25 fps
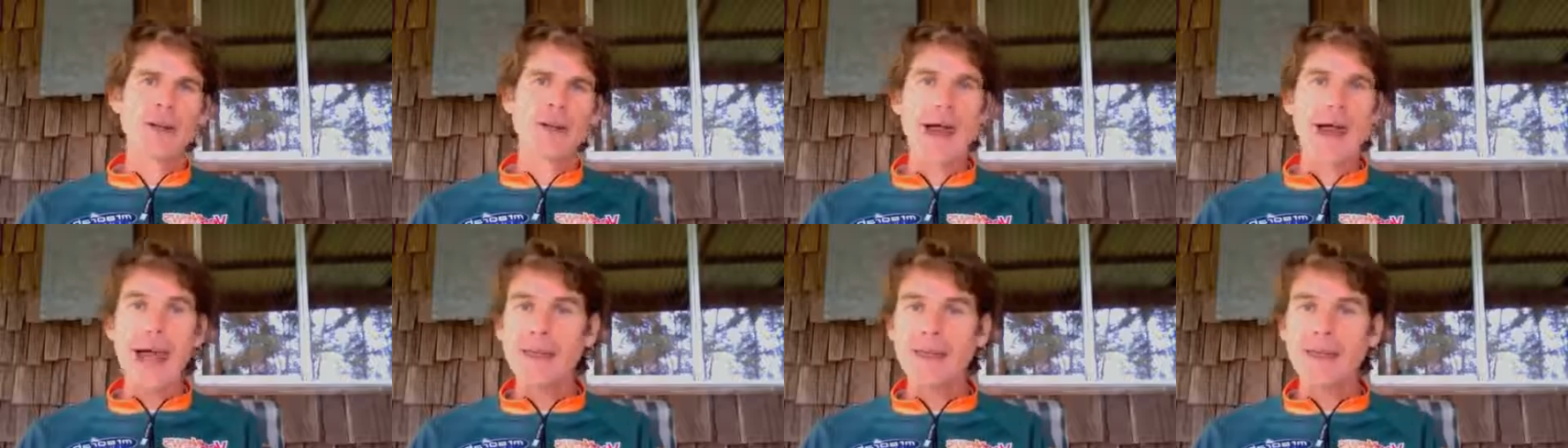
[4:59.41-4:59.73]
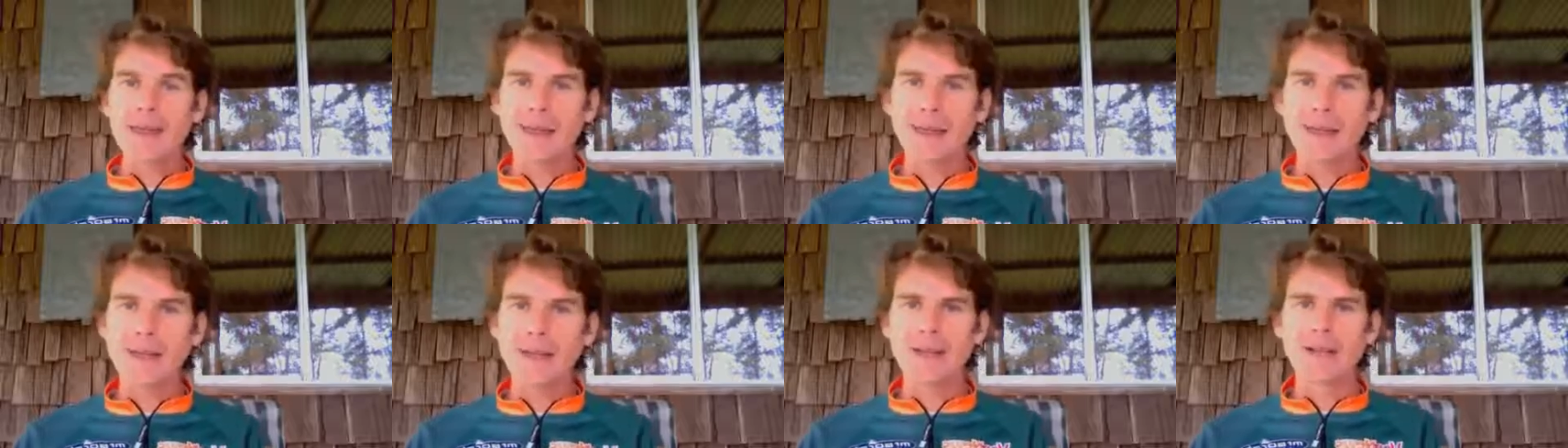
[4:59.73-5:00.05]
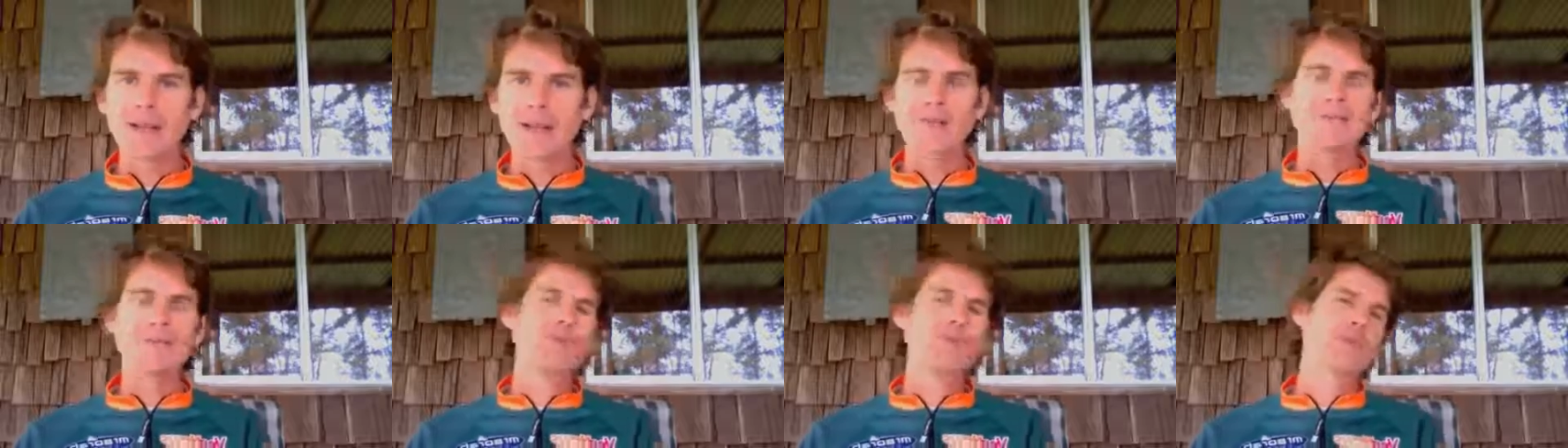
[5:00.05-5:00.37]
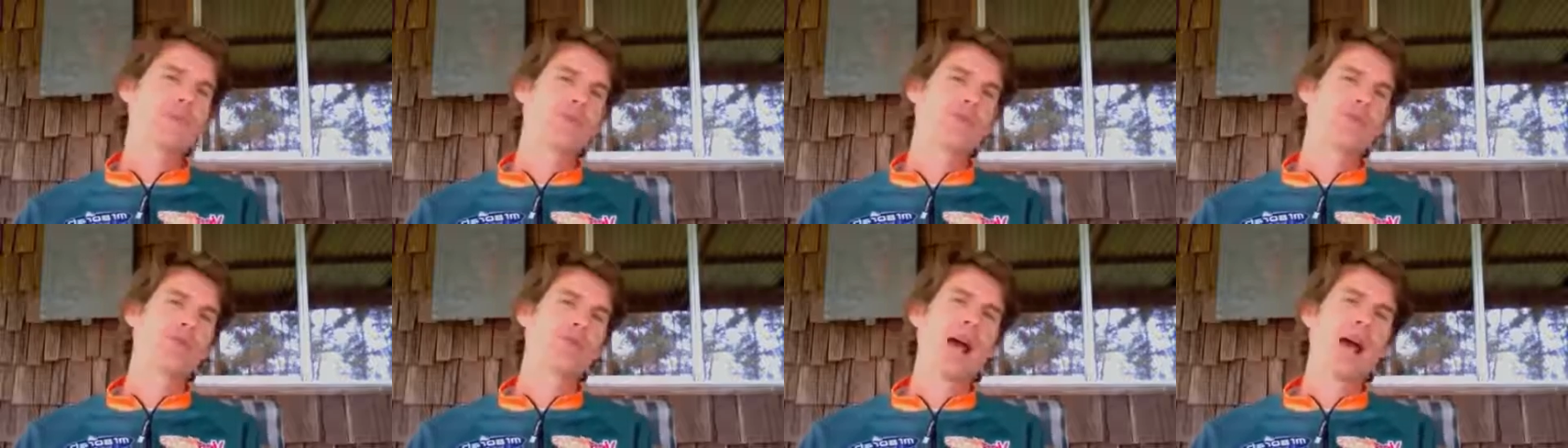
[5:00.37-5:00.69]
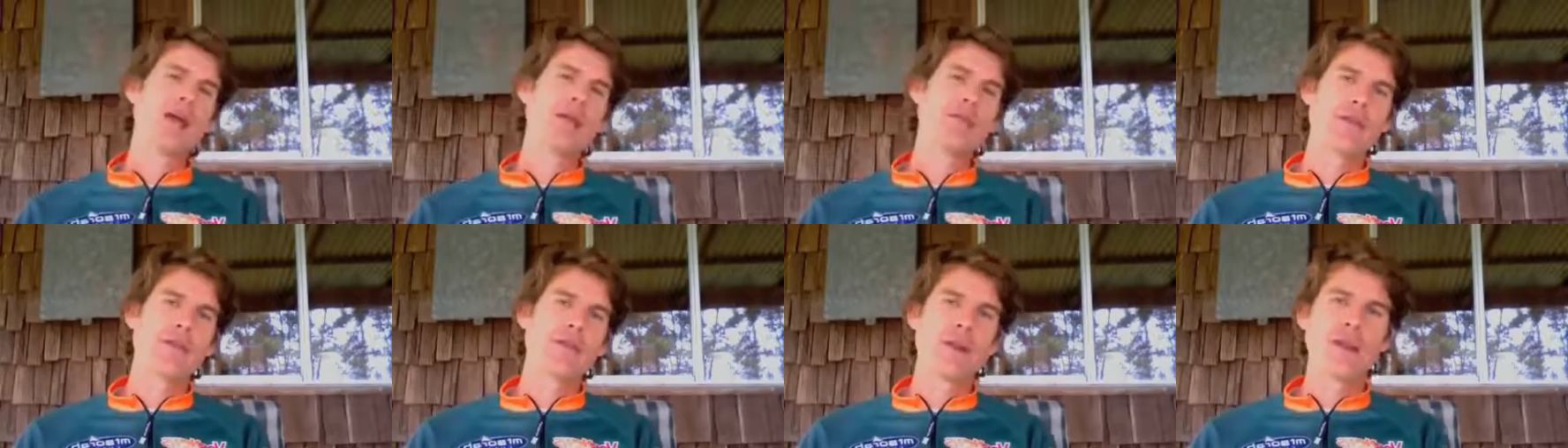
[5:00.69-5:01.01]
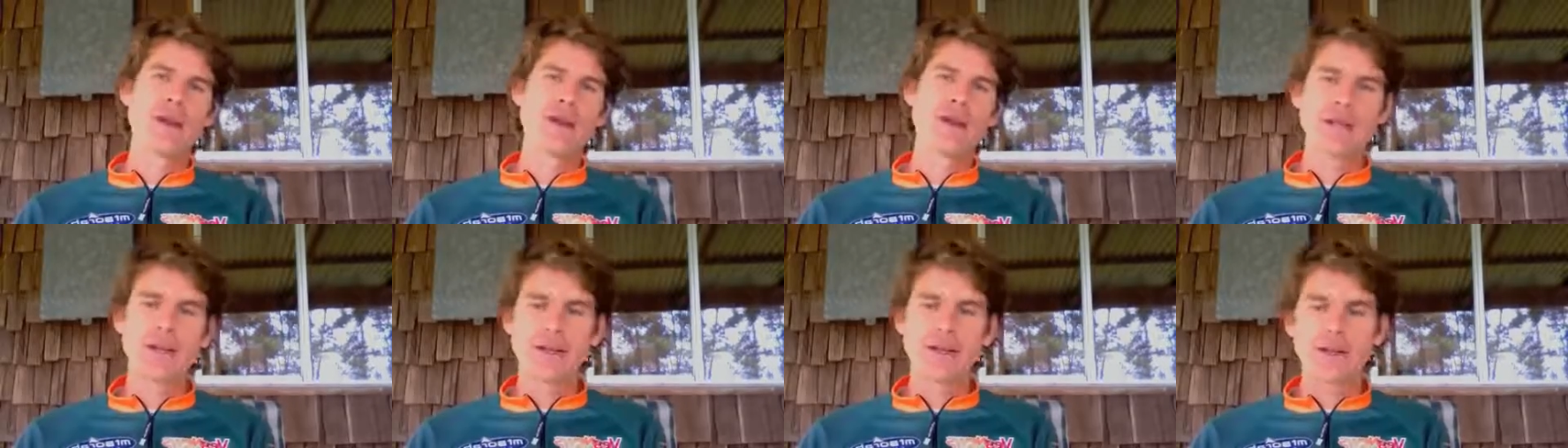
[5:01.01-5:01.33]
an athlete rather
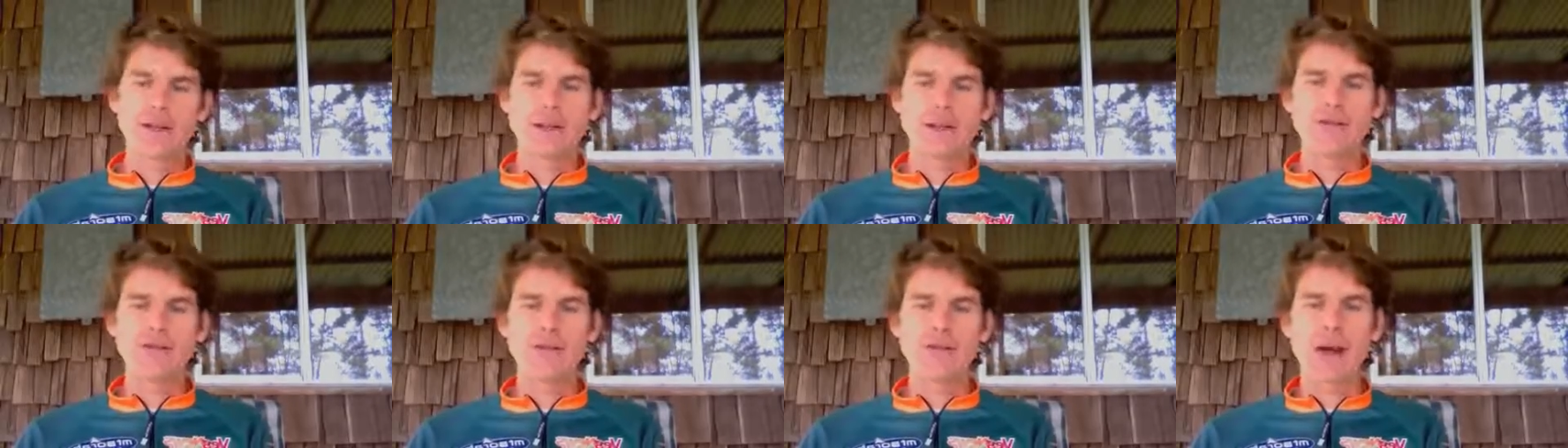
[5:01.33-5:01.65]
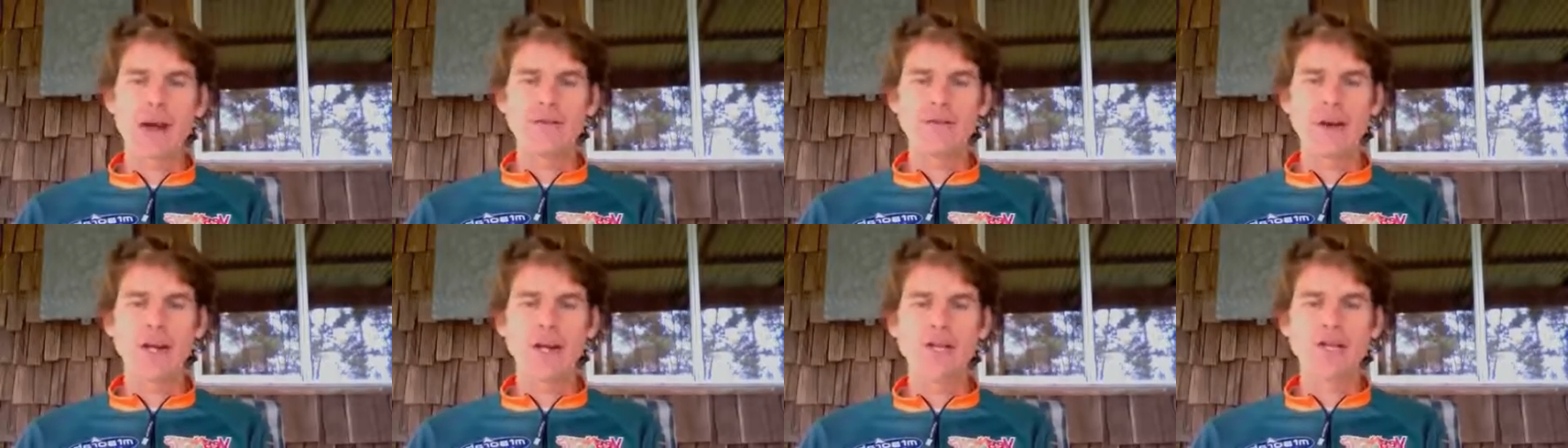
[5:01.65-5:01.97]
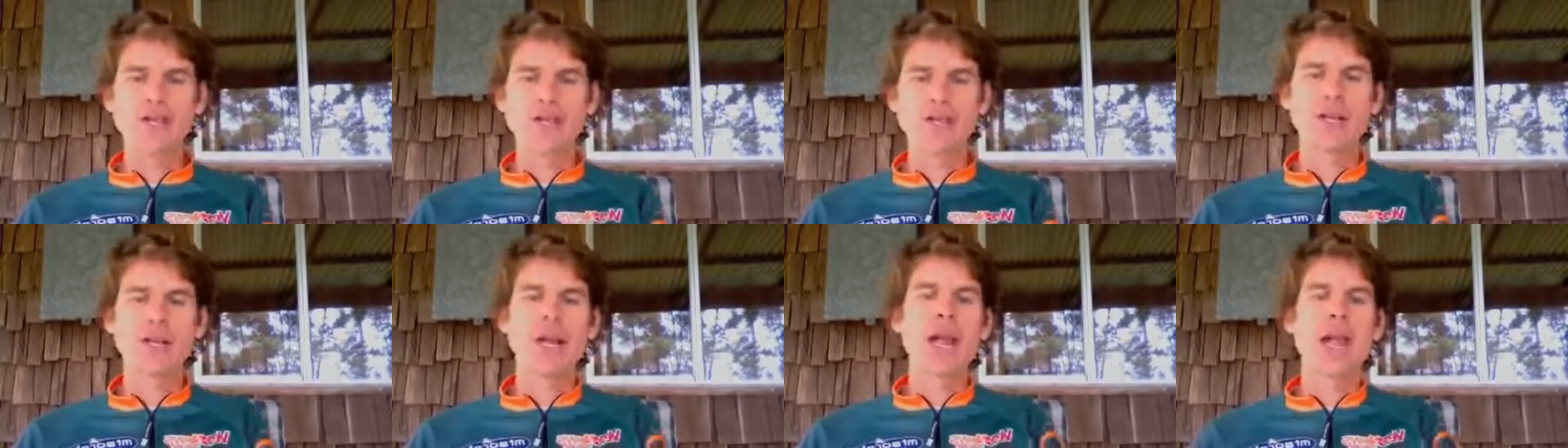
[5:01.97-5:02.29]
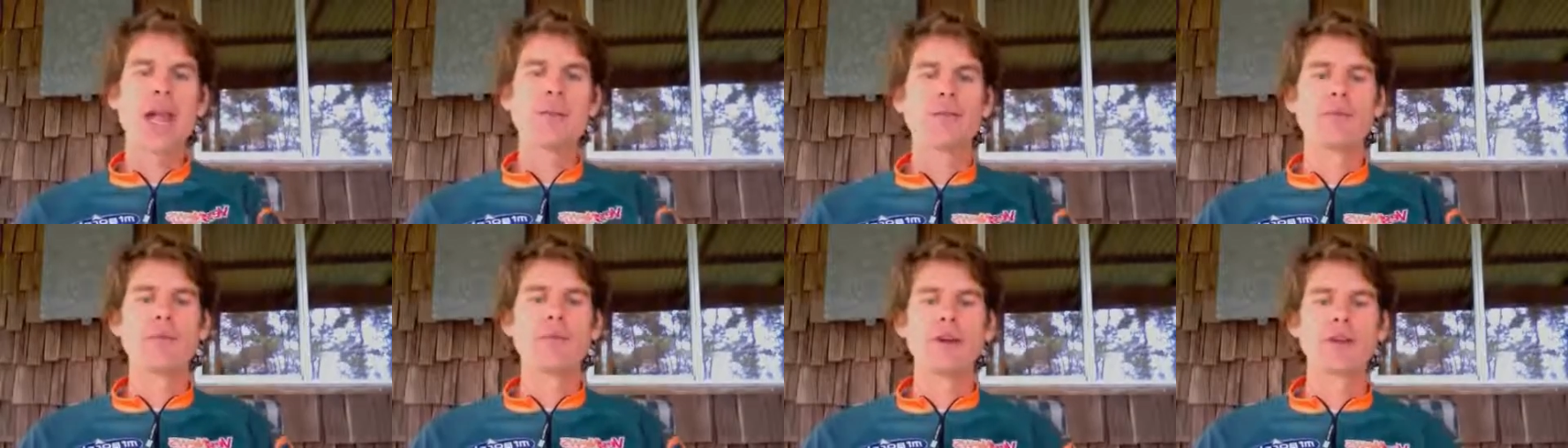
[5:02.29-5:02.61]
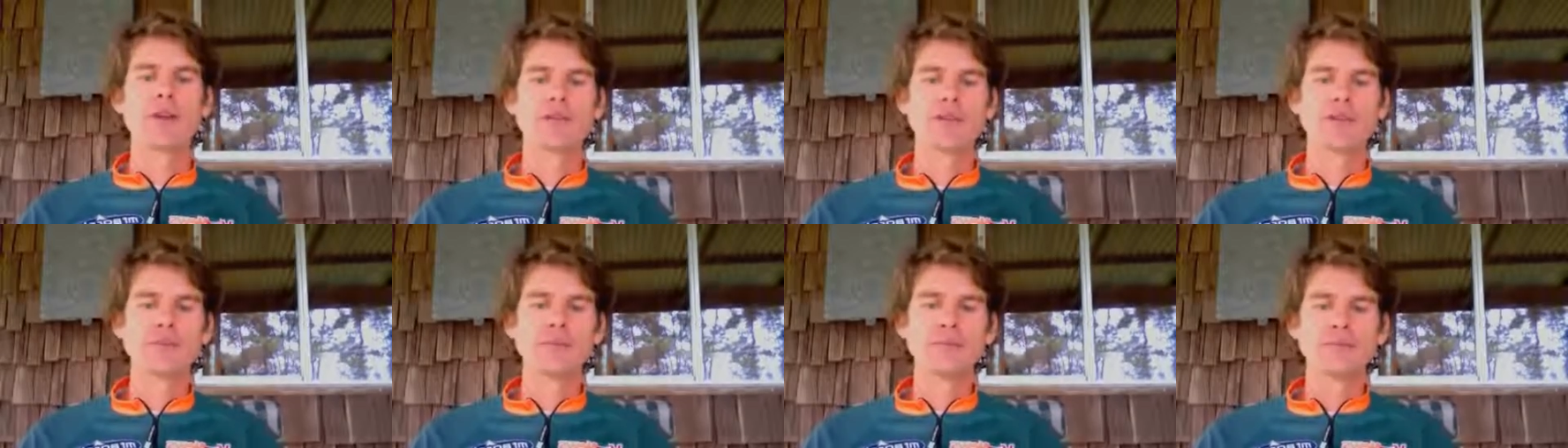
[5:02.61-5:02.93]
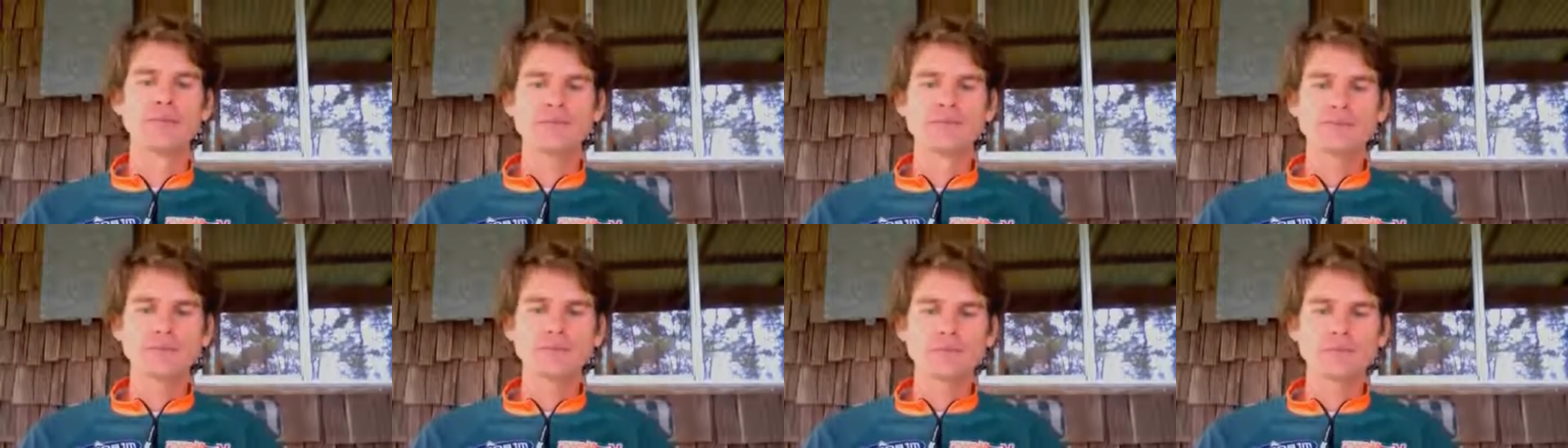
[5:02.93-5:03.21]
than a, a starvation camp victim.